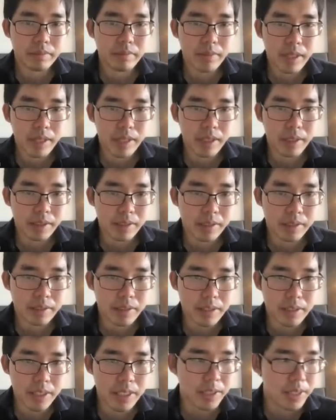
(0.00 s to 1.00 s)

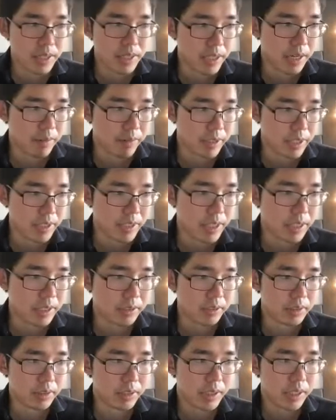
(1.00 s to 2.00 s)
And this is our
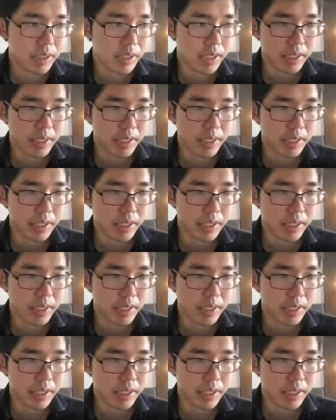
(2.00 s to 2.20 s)
result.